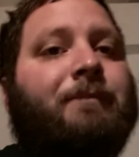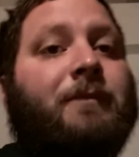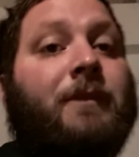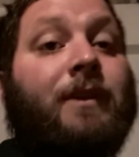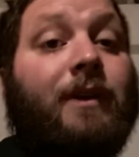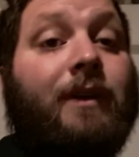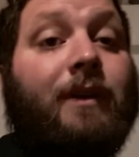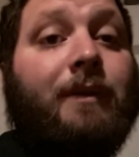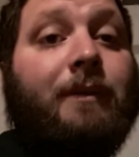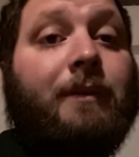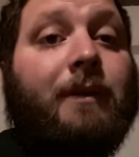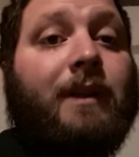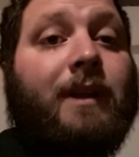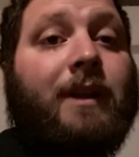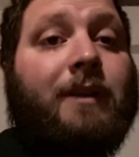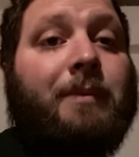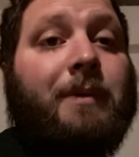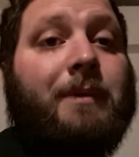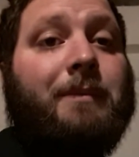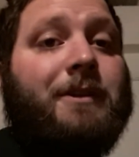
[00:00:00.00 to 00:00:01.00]
So
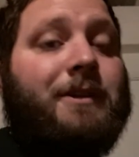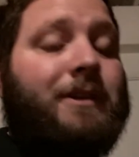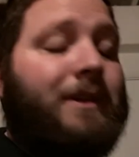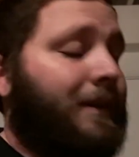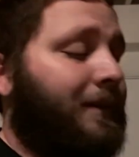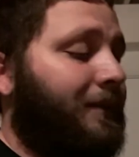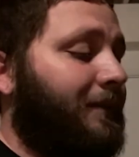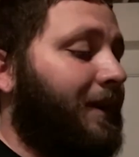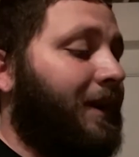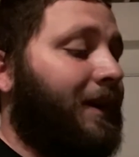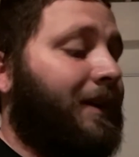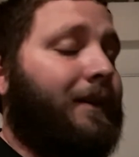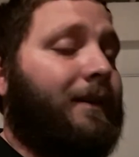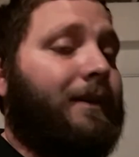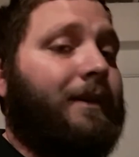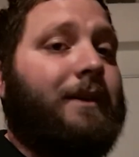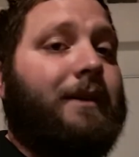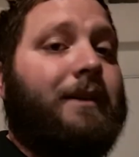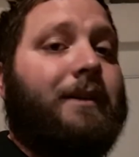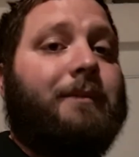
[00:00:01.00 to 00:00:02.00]
that's pretty much it. Yeah,
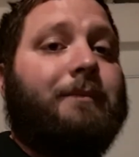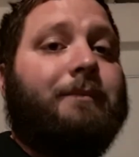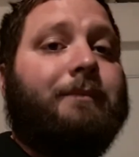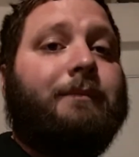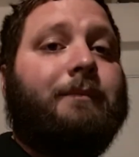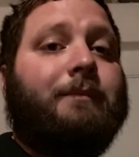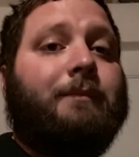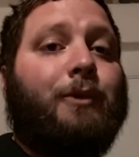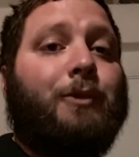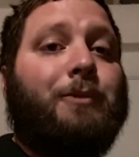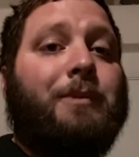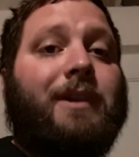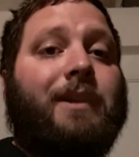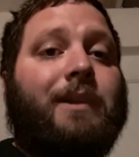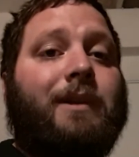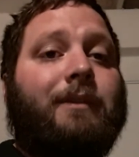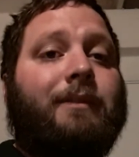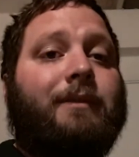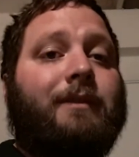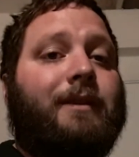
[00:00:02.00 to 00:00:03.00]
blueberry
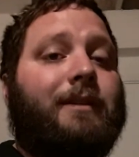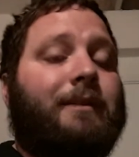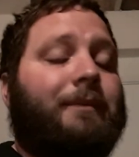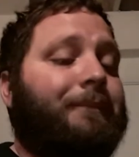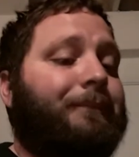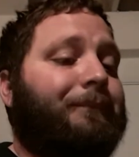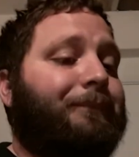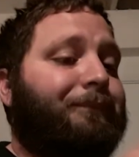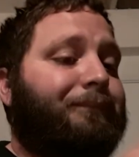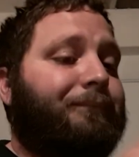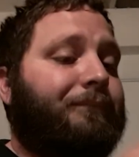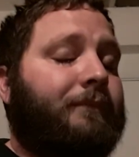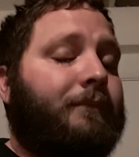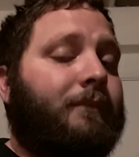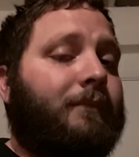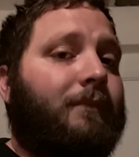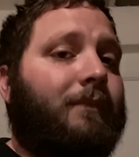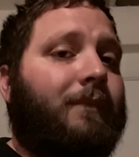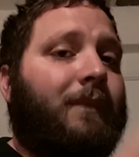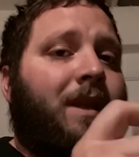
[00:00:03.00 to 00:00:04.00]
custard,
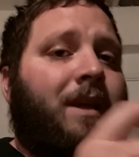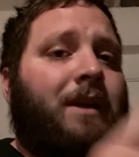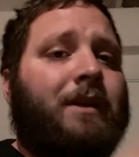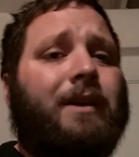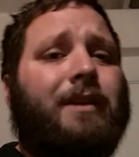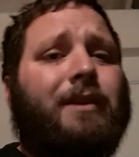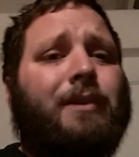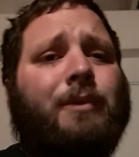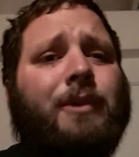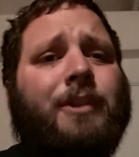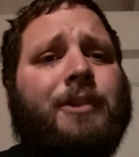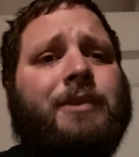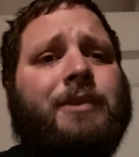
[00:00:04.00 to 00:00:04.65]
another one